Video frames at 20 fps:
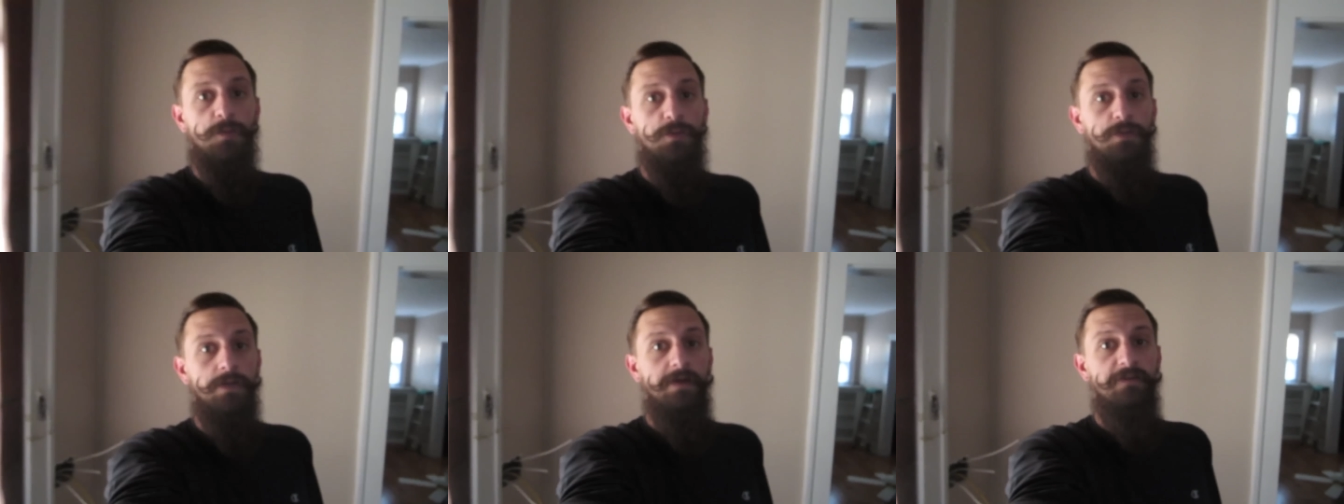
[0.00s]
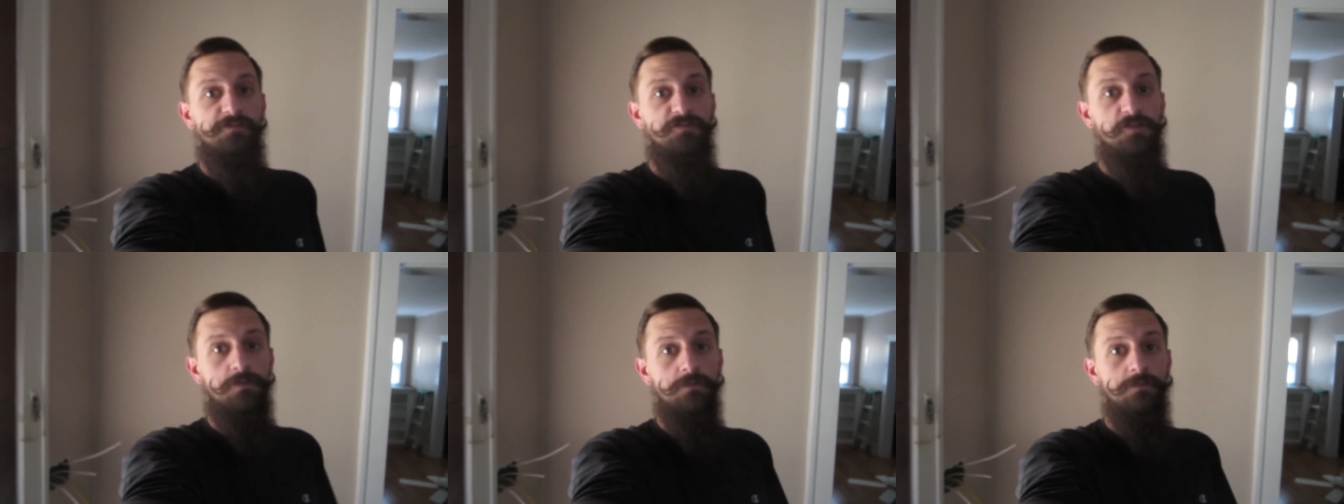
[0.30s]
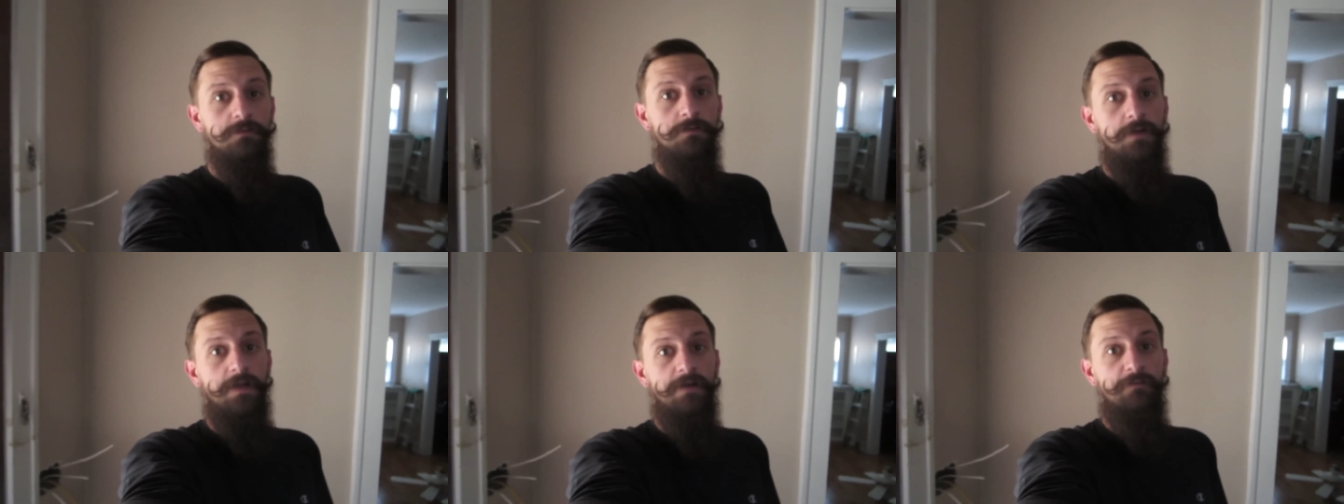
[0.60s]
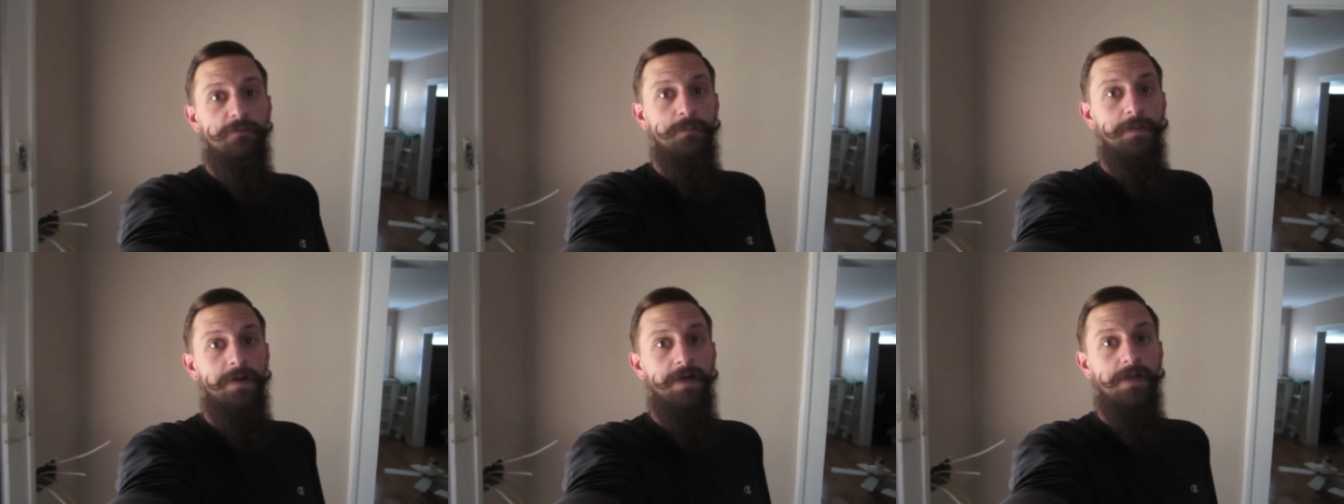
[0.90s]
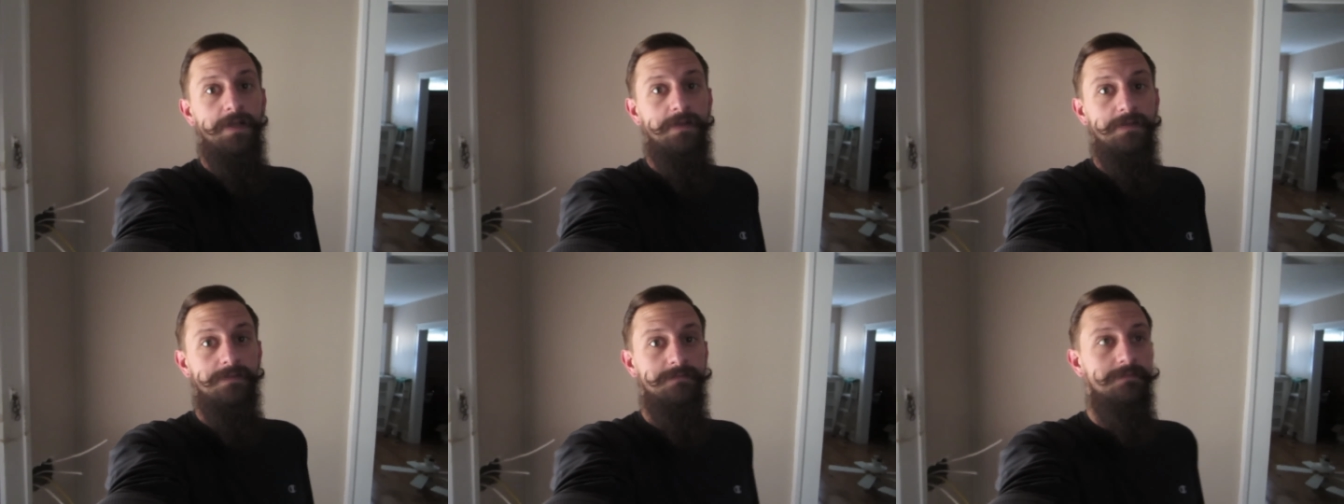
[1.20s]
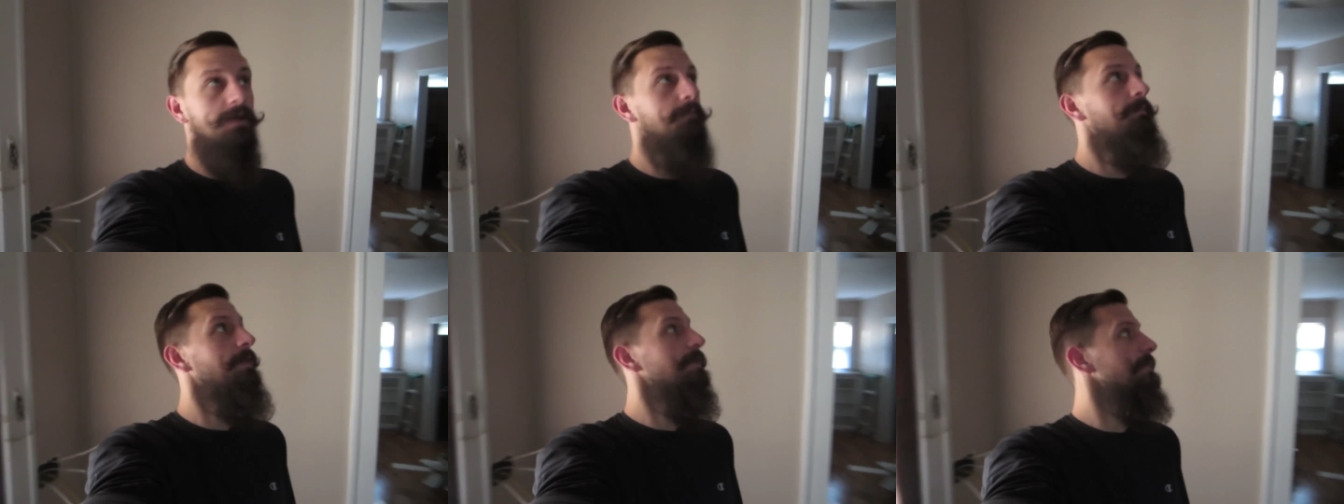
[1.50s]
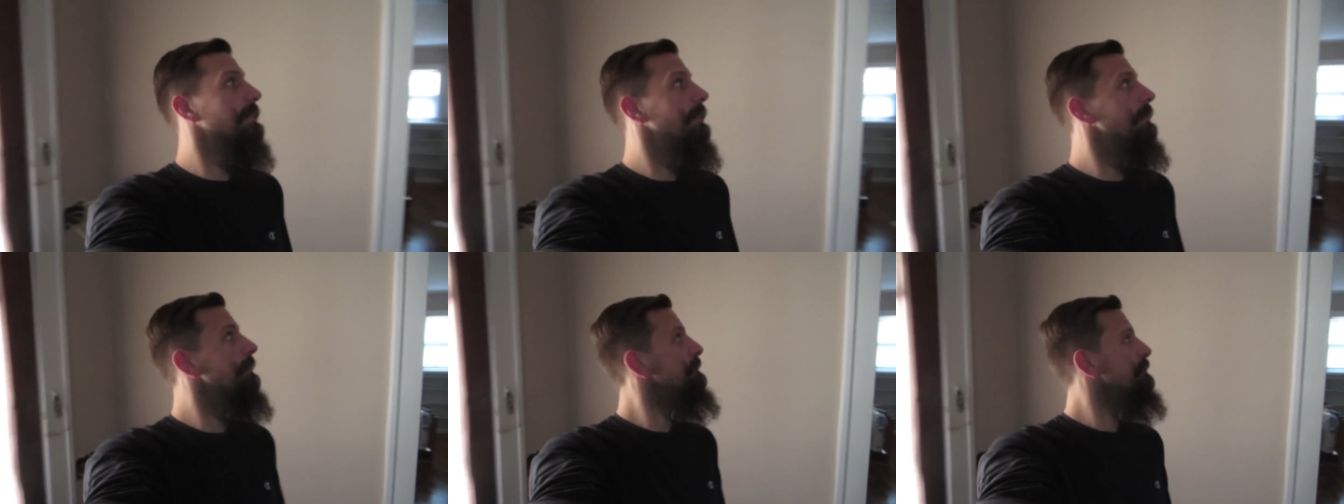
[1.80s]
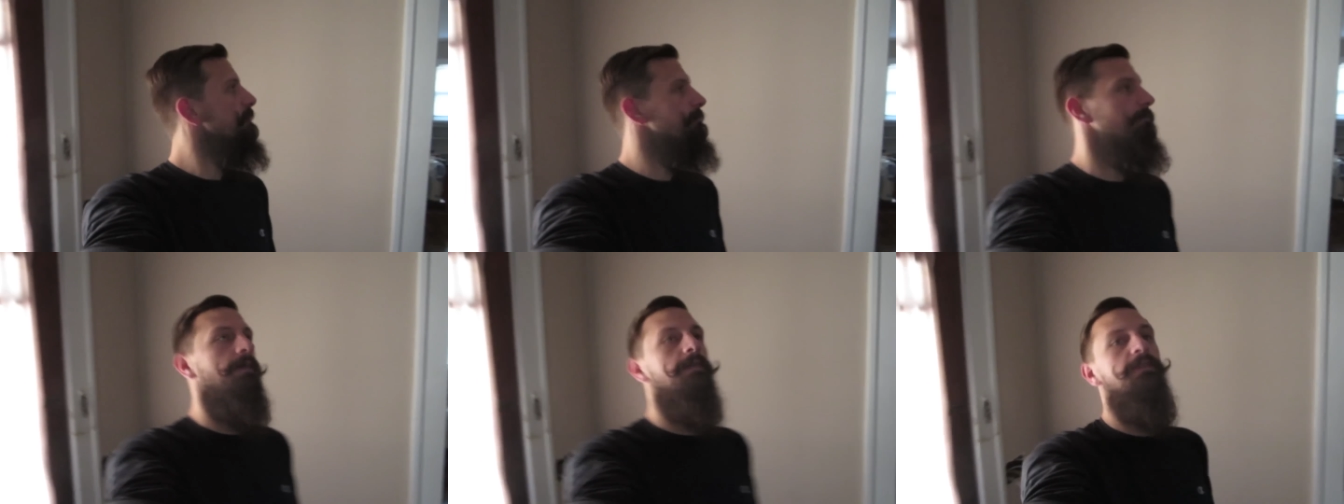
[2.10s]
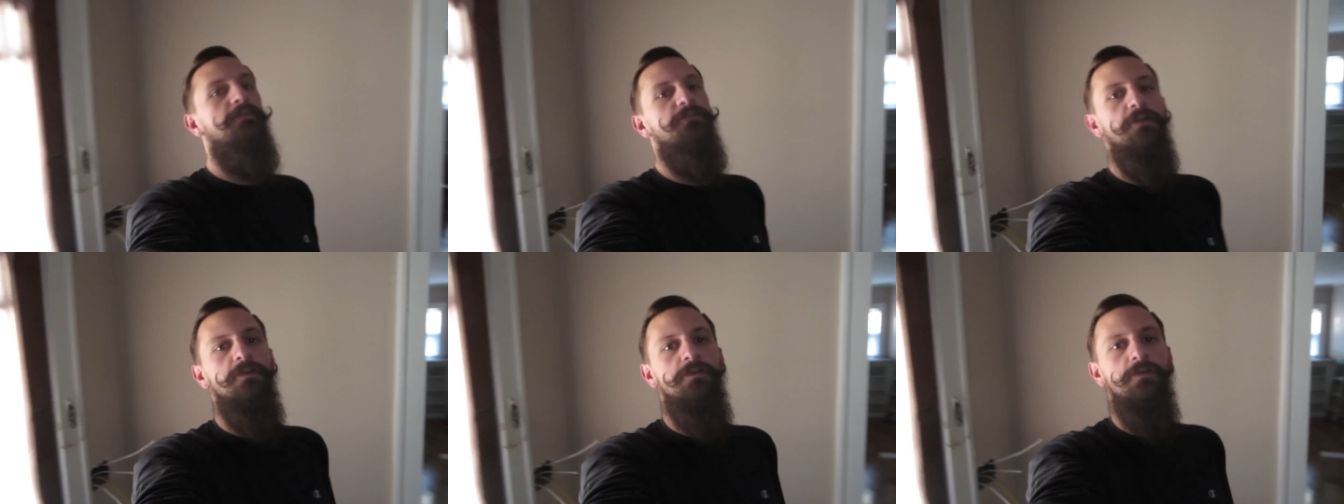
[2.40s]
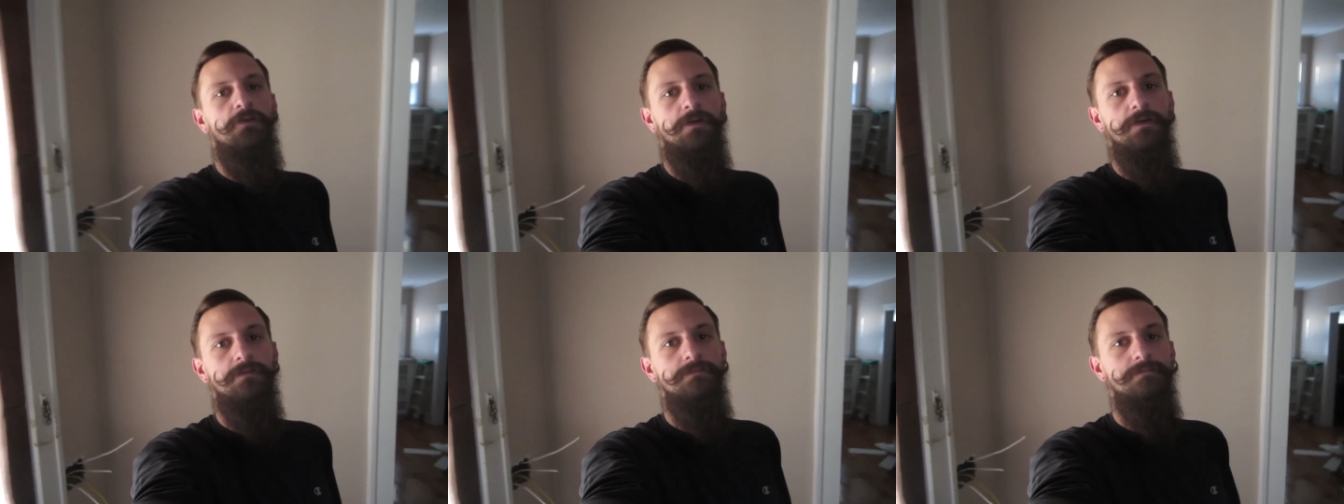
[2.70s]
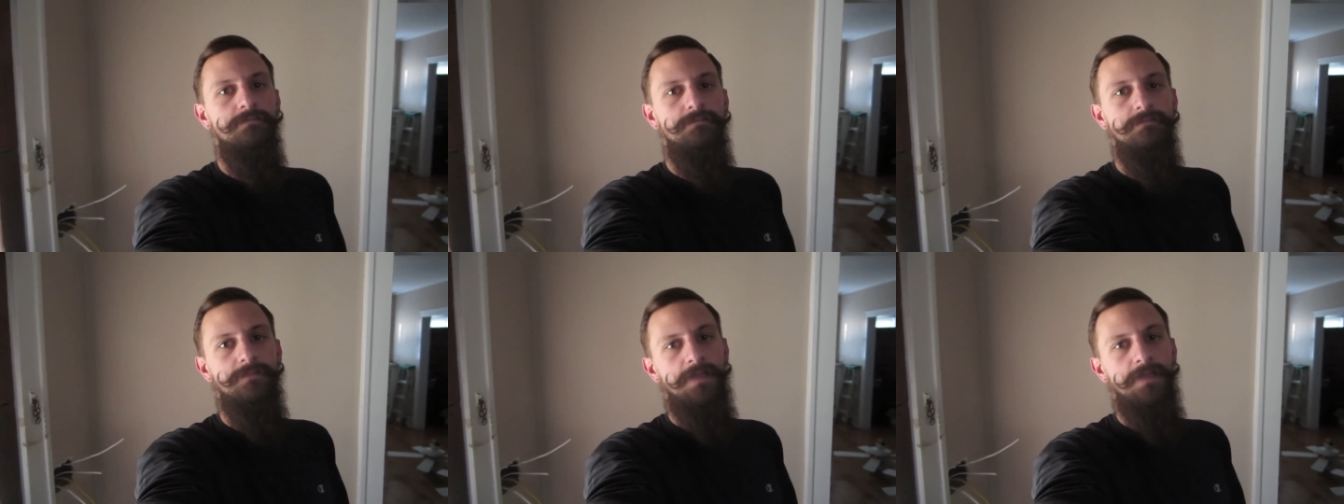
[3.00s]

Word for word: Good afternoon, everybody. I'm at the house and by the front door.